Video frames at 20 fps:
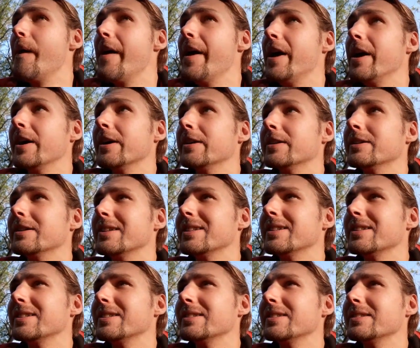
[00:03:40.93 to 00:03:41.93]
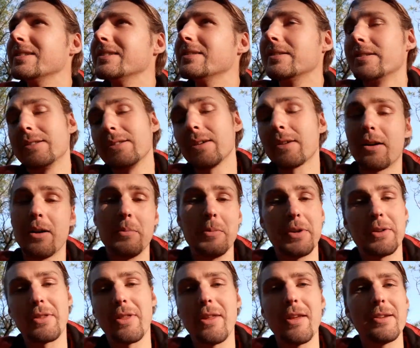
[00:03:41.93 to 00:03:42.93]
and uh, these are
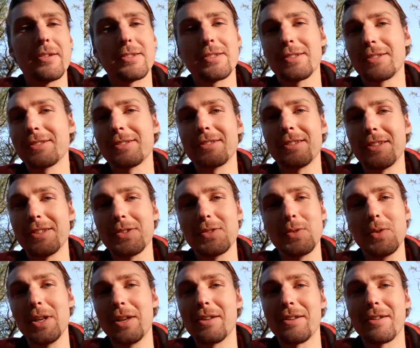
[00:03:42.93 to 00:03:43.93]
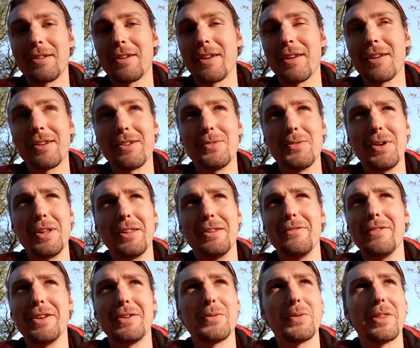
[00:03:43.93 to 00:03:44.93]
common things in Sweden uh, we are
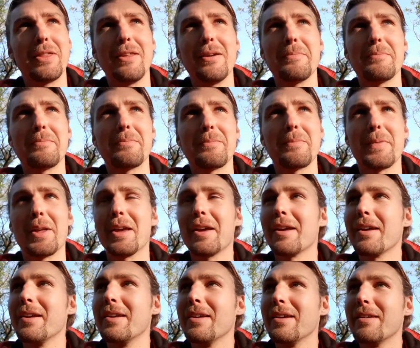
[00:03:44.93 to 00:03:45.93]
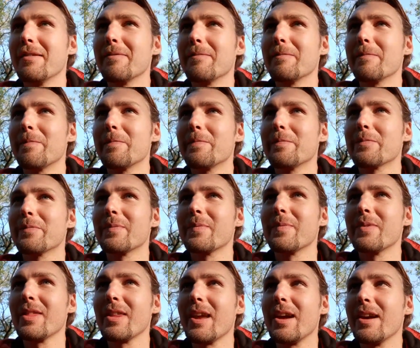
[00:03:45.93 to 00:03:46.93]
living with them um,
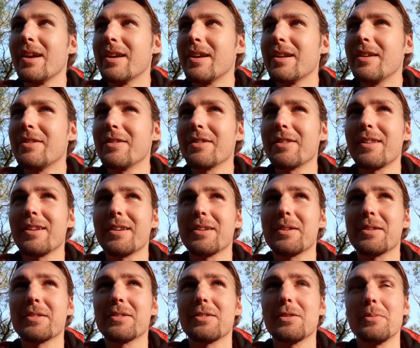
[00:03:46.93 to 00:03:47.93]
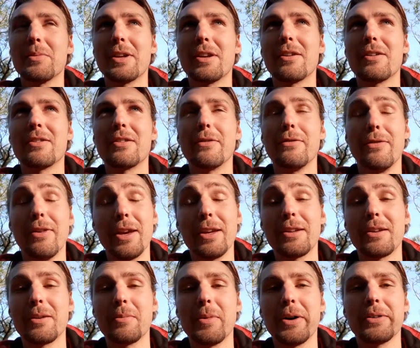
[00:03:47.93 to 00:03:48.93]
and I don't think so many are
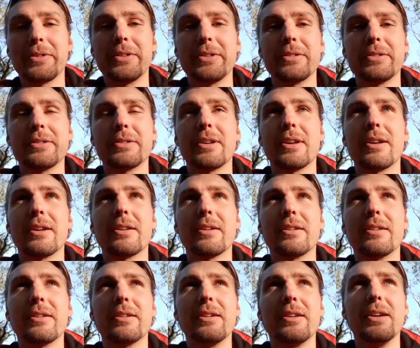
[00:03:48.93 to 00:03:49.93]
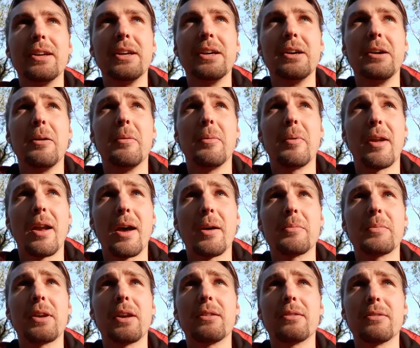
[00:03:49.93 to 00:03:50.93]
reflecting about it uh, but
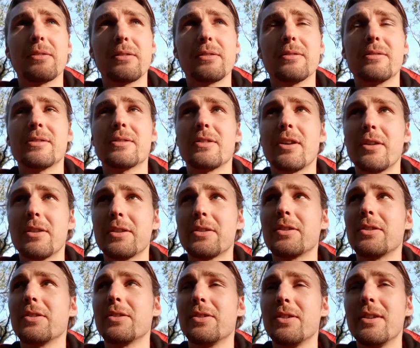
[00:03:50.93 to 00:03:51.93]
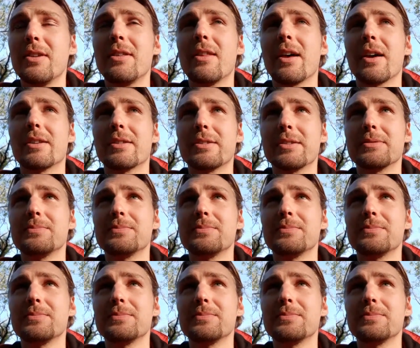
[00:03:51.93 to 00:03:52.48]
I'm starting to see that